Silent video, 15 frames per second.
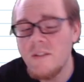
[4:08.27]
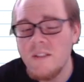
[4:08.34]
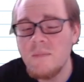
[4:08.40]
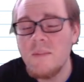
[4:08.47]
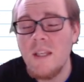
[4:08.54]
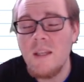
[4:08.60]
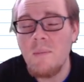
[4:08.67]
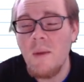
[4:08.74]
It
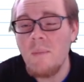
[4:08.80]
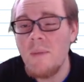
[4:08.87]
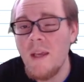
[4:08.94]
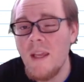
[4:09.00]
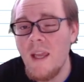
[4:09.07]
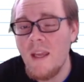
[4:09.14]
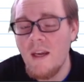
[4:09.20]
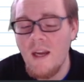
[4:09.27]
seems like it might be a
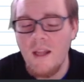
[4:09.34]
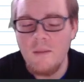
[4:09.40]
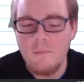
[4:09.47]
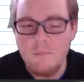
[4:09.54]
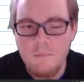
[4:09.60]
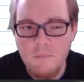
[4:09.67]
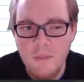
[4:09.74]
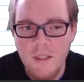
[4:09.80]
candidate,
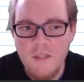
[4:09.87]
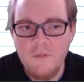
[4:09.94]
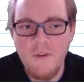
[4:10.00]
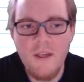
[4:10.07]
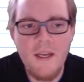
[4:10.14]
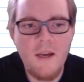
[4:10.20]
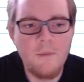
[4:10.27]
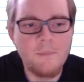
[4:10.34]
but let's
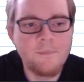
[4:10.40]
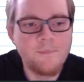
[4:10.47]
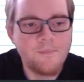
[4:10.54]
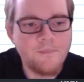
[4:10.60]
find out.